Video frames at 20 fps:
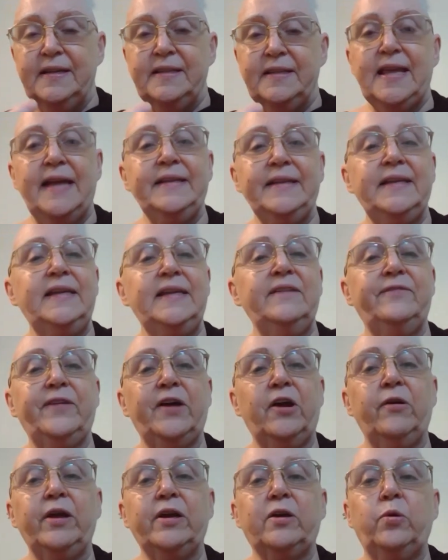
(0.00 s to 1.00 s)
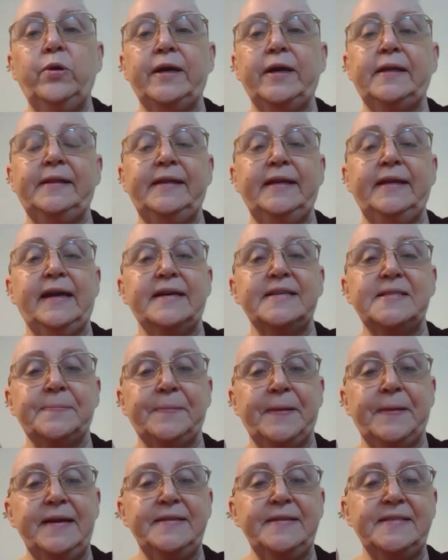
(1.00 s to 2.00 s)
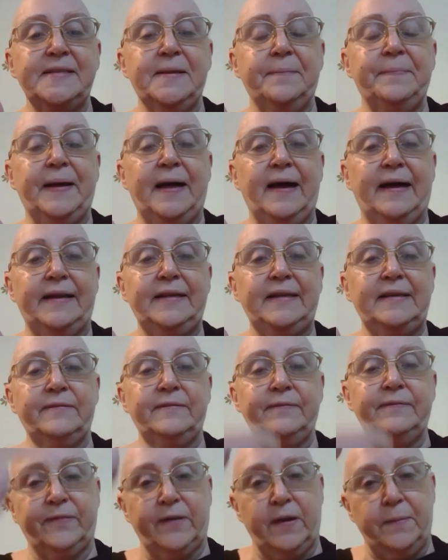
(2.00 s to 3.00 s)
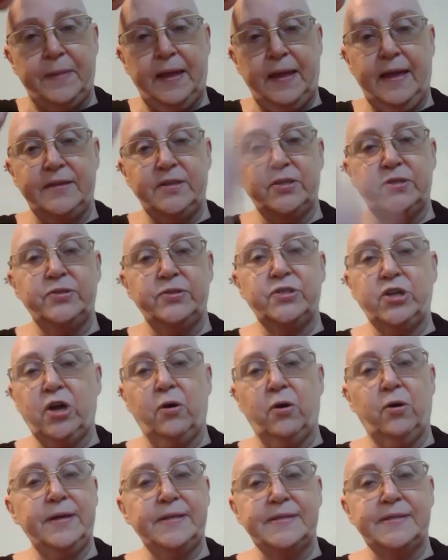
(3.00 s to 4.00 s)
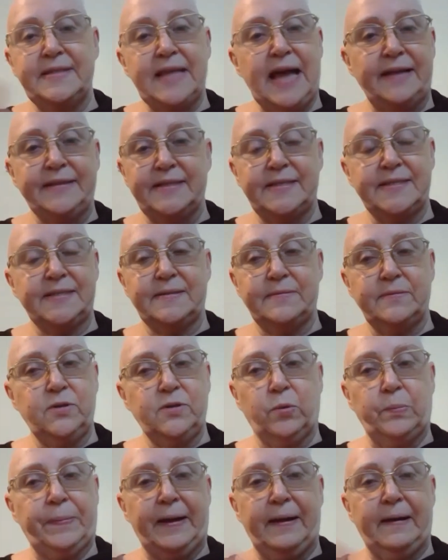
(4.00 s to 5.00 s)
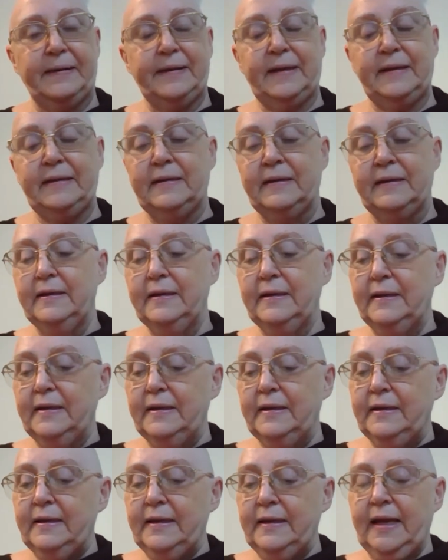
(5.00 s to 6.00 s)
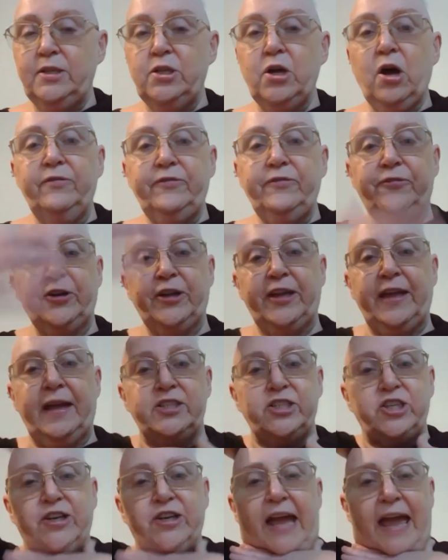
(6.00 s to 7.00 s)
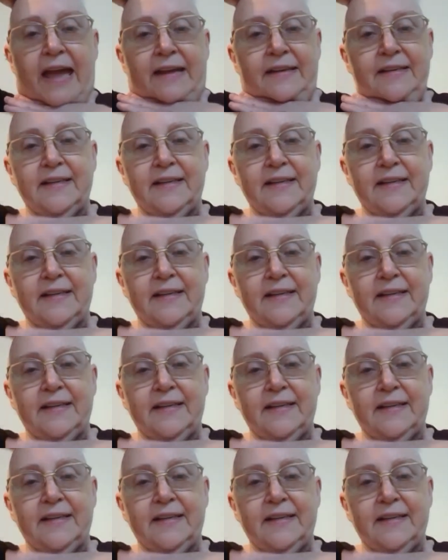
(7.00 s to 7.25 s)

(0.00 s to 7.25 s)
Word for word: Then he very quickly explains the body from head to toe, is that's your body. And don't forget your head,